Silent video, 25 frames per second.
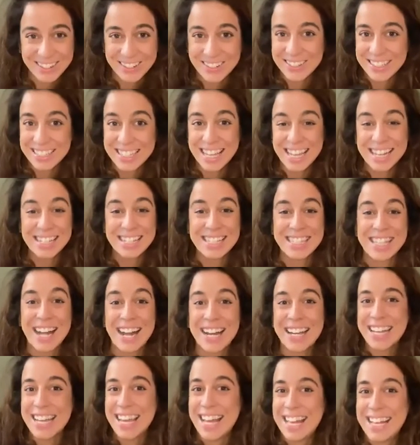it's like
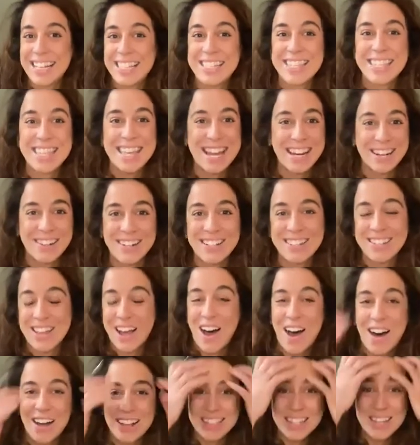studying it. It's there. It's
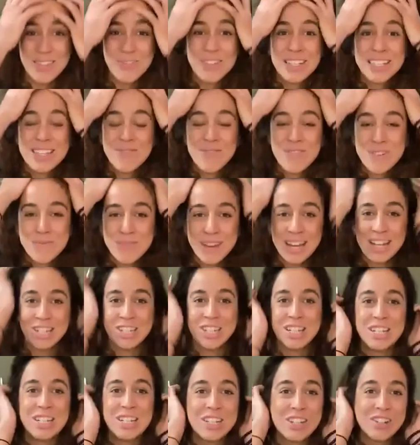awesome. This
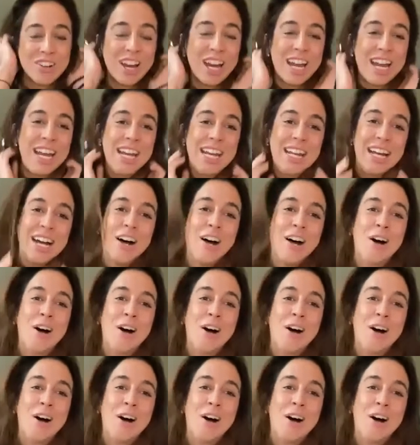information is great.